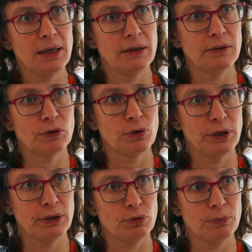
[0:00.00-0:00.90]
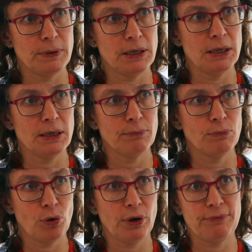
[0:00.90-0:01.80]
is going to be
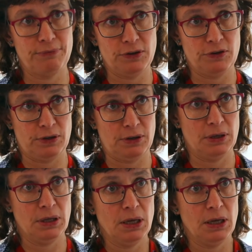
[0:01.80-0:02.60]
more efficient.